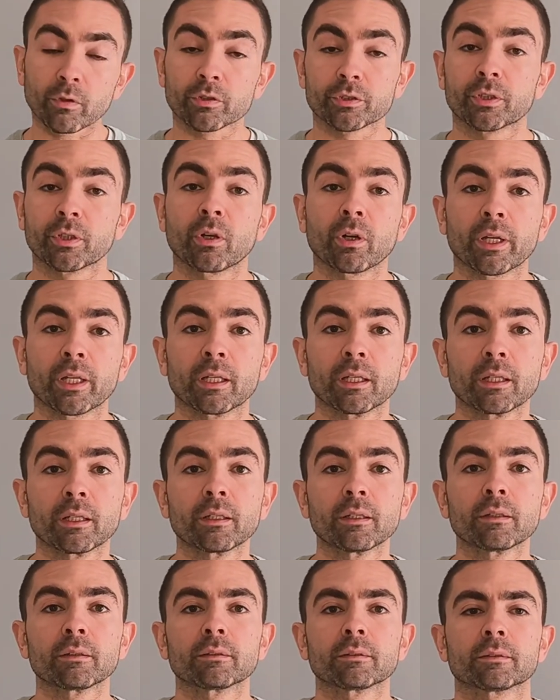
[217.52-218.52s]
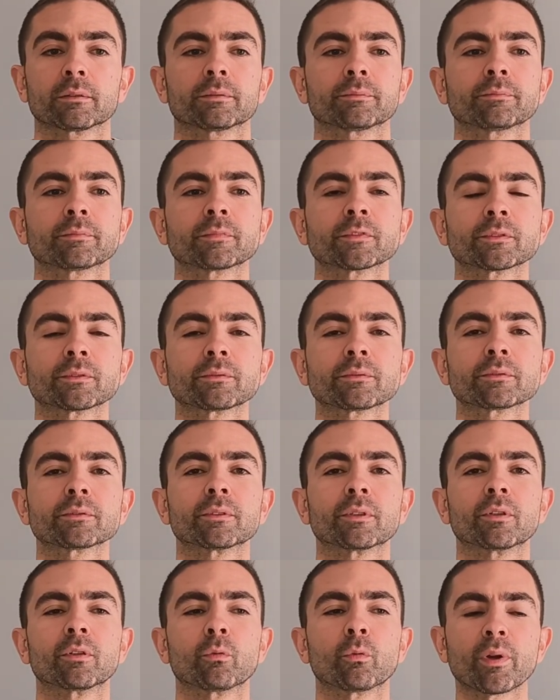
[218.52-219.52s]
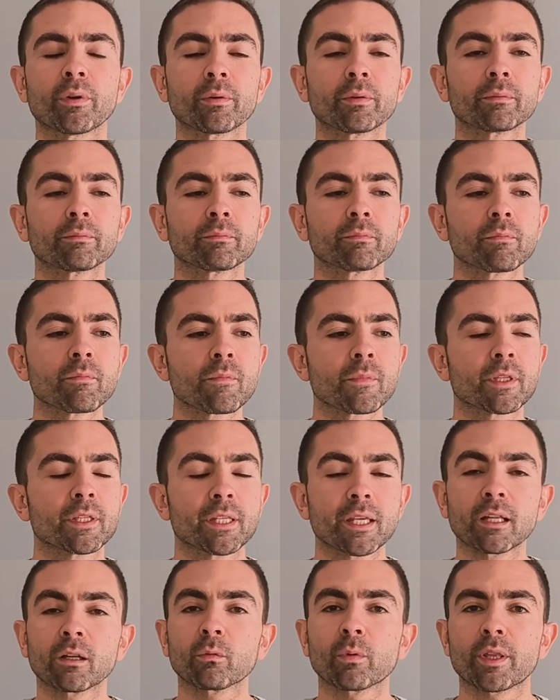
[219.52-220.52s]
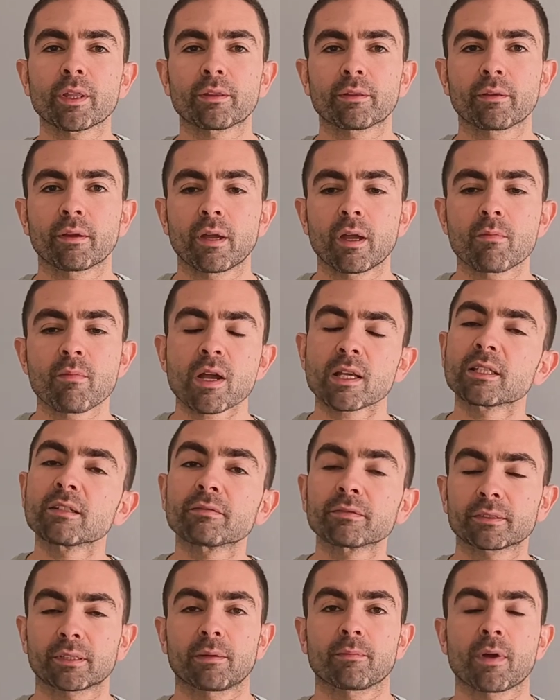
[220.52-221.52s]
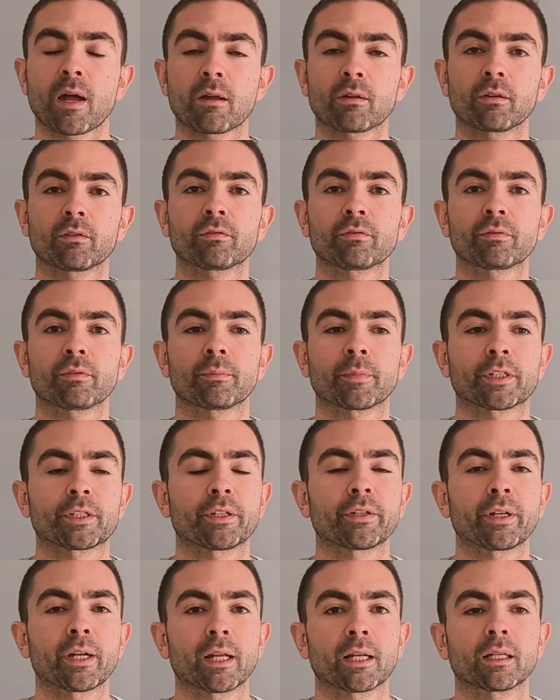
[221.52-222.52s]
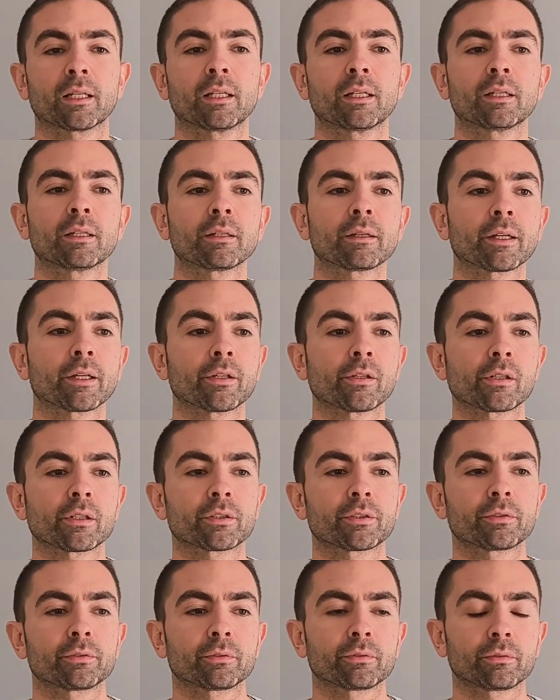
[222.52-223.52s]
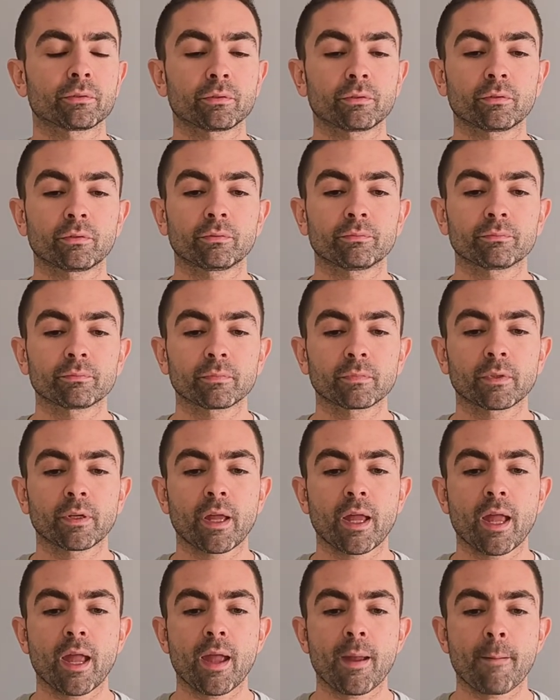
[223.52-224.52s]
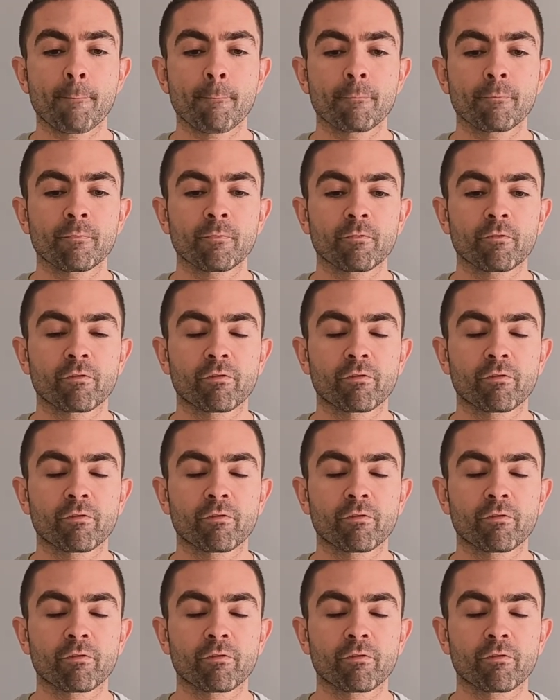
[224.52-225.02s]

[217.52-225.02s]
soil. We deal with a massive amount of material in order to um,